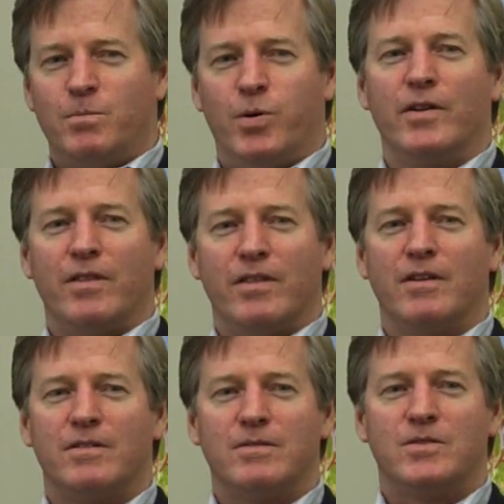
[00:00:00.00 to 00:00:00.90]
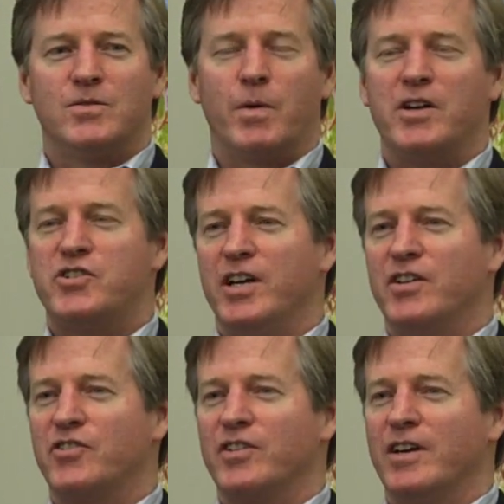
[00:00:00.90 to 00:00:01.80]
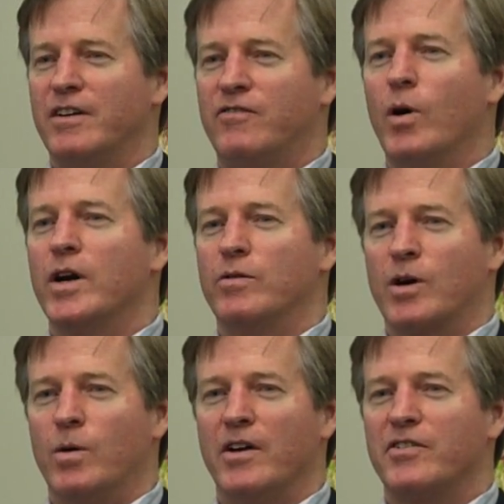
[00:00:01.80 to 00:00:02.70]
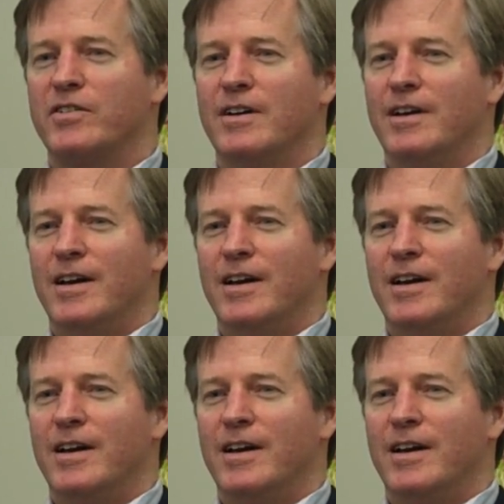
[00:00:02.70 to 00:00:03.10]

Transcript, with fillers: put the spreadsheets in a FOIA request.